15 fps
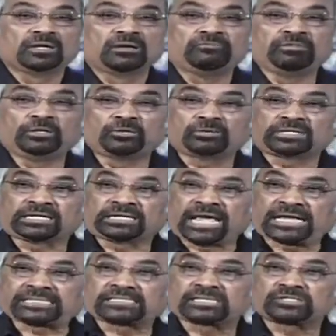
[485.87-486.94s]
We looked at
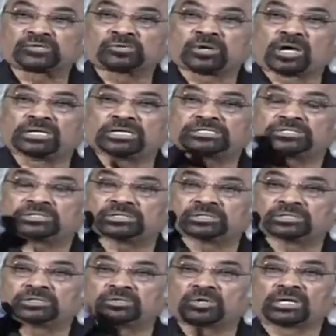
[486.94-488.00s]
access to knowledge,
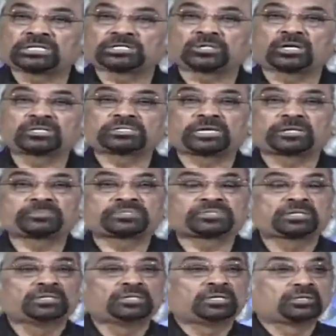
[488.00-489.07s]
knowledge concepts,
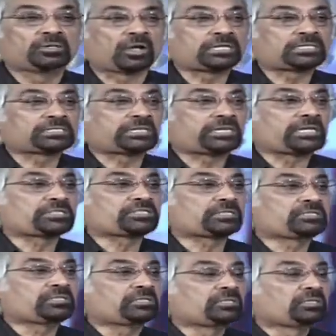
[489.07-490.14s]
knowledge creation,